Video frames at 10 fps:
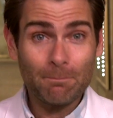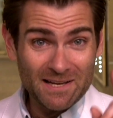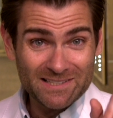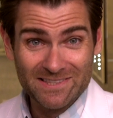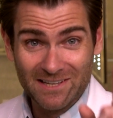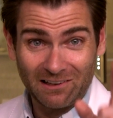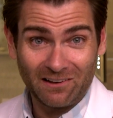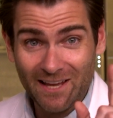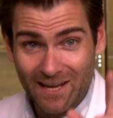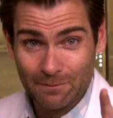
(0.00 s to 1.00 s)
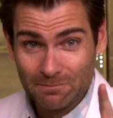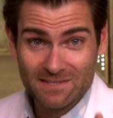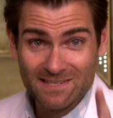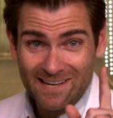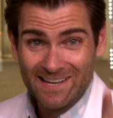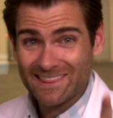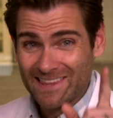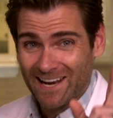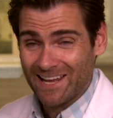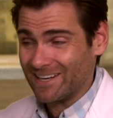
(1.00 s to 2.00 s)
meets the claims
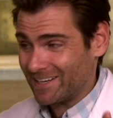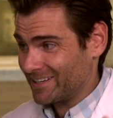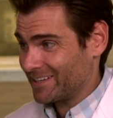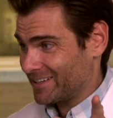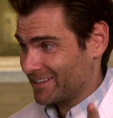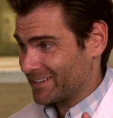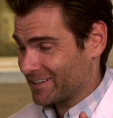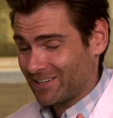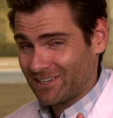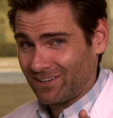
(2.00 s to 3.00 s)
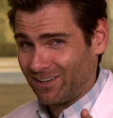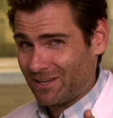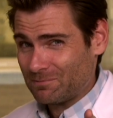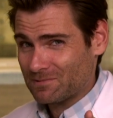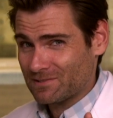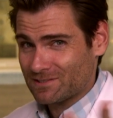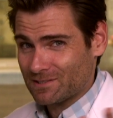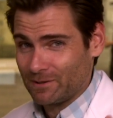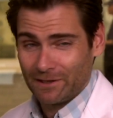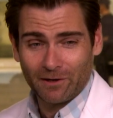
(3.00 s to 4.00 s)
that it claims
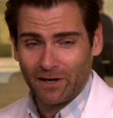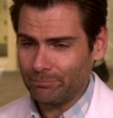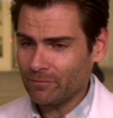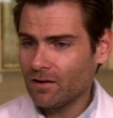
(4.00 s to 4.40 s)
to meet. All right.